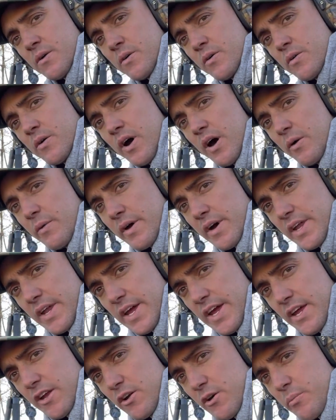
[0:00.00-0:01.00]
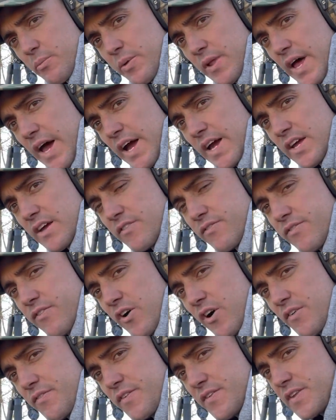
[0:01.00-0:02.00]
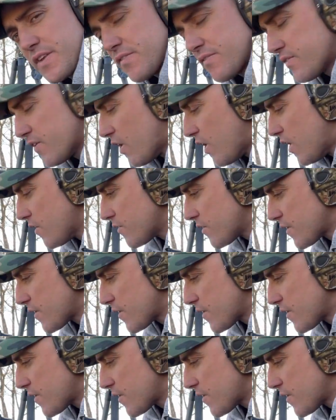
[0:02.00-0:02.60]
Well, we're gonna hit on plate at 555.